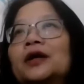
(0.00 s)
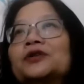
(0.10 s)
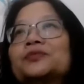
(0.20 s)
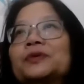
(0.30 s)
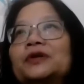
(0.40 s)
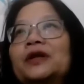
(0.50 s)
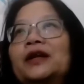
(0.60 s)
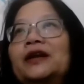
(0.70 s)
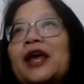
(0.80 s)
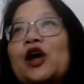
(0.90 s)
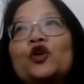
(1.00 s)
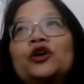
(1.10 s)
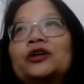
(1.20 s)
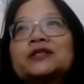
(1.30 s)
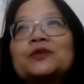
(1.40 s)
entrepreneur,
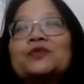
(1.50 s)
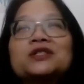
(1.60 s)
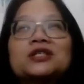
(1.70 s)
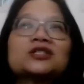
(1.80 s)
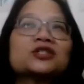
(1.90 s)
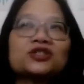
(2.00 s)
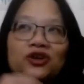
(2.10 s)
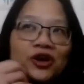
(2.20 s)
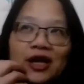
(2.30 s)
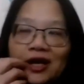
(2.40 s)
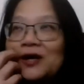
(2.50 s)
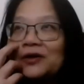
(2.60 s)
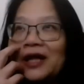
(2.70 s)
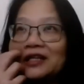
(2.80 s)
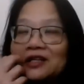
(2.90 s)
or someone just starting out,